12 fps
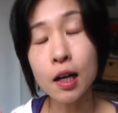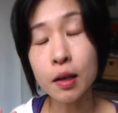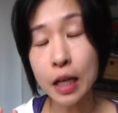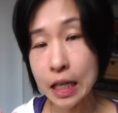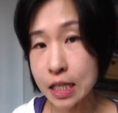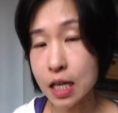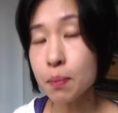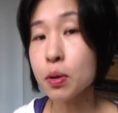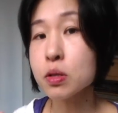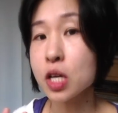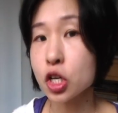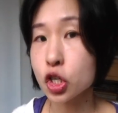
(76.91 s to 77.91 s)

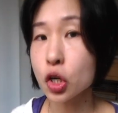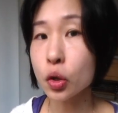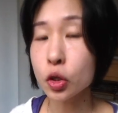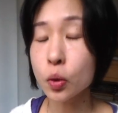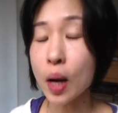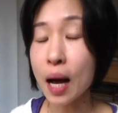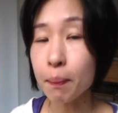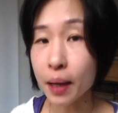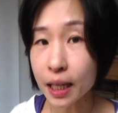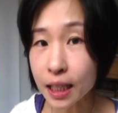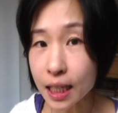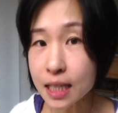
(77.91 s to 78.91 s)
examples I show you are
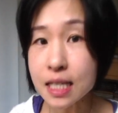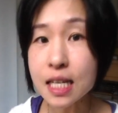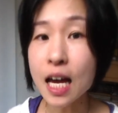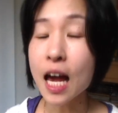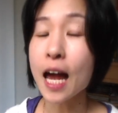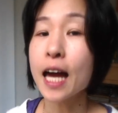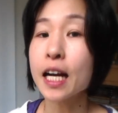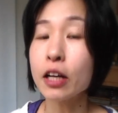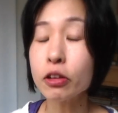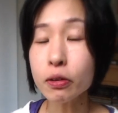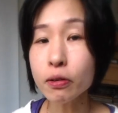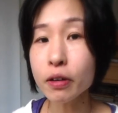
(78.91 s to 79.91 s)
paintings, and I
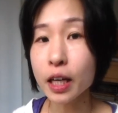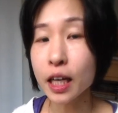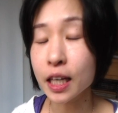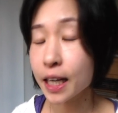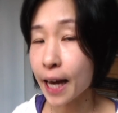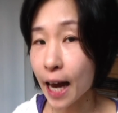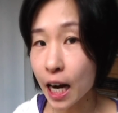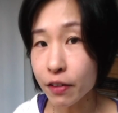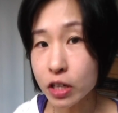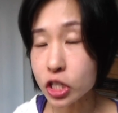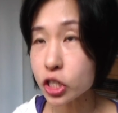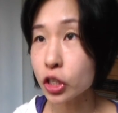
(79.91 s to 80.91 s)
do
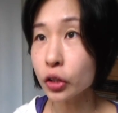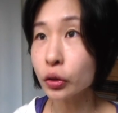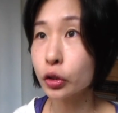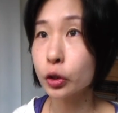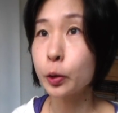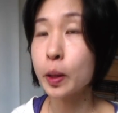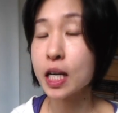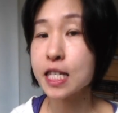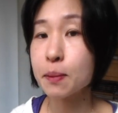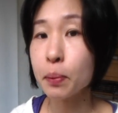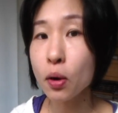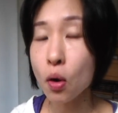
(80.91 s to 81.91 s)
encourage you to
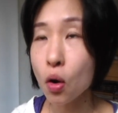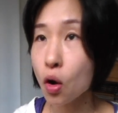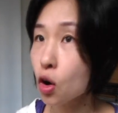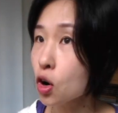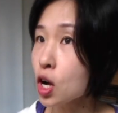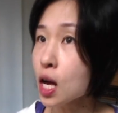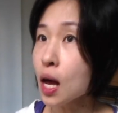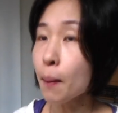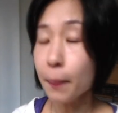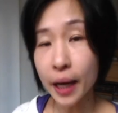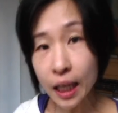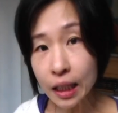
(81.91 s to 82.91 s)
explore
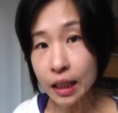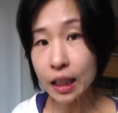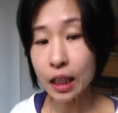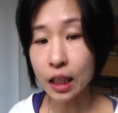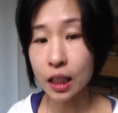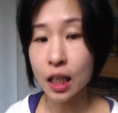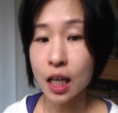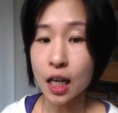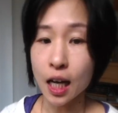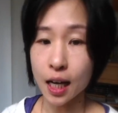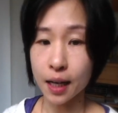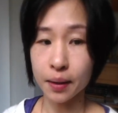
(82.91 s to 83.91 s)
painting
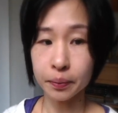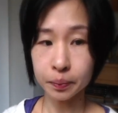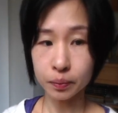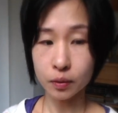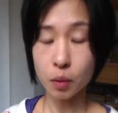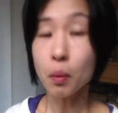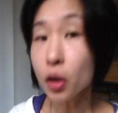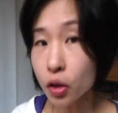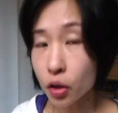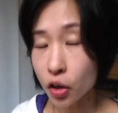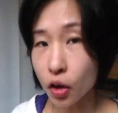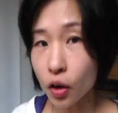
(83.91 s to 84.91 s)

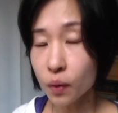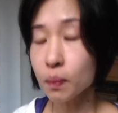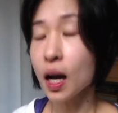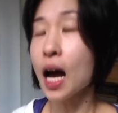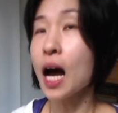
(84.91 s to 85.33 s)
monochrome,